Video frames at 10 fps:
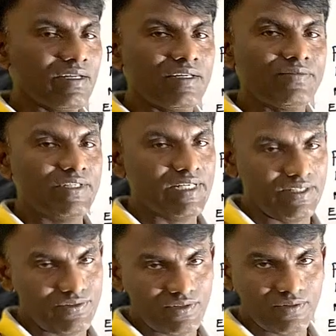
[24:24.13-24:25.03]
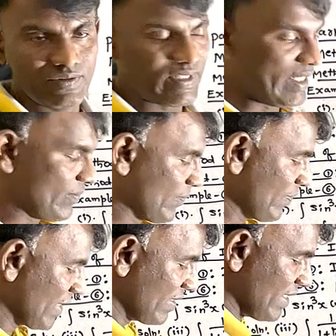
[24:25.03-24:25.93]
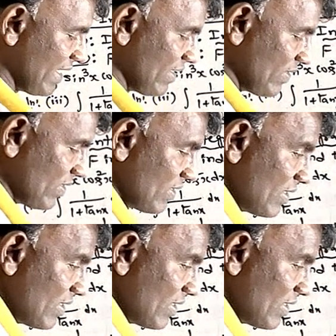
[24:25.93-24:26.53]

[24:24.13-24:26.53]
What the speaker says: of t also. Okay. Then